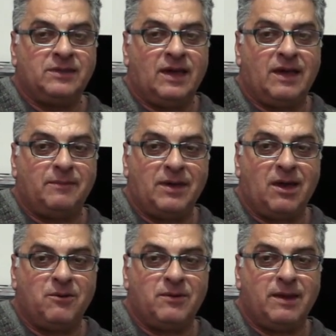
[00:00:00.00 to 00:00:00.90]

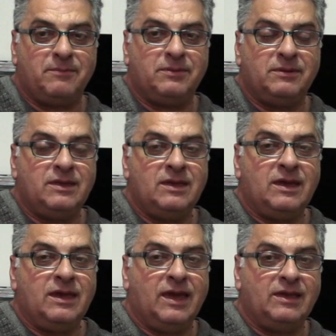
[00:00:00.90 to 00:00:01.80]
power amp
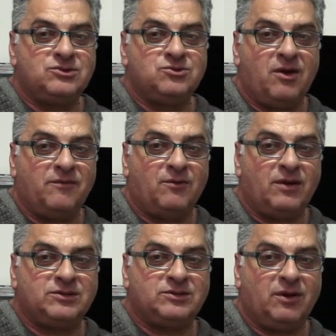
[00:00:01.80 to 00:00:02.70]
and drive
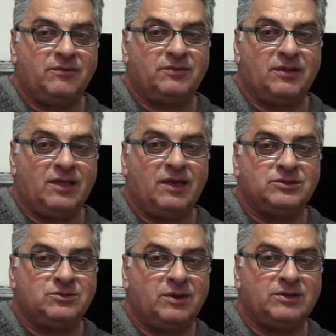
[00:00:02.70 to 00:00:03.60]
one side for the
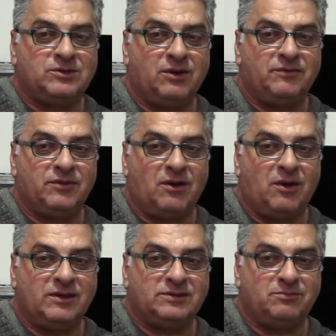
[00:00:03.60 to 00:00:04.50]
lows and one side for the
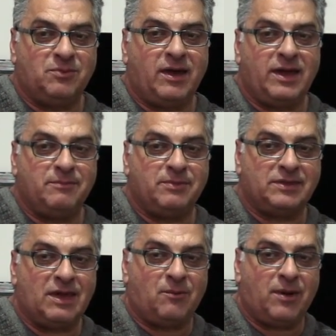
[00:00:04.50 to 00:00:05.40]
highs and biamp
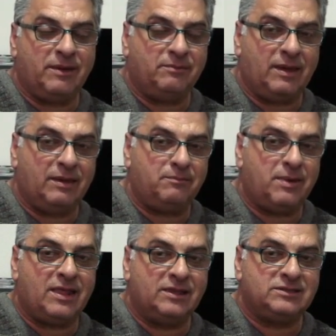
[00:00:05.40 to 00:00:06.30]
it that way, and
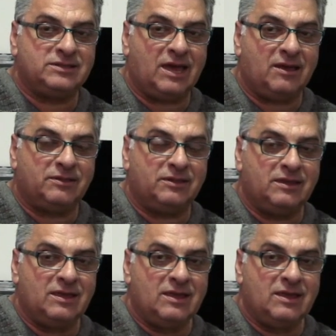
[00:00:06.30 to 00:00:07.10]
balance out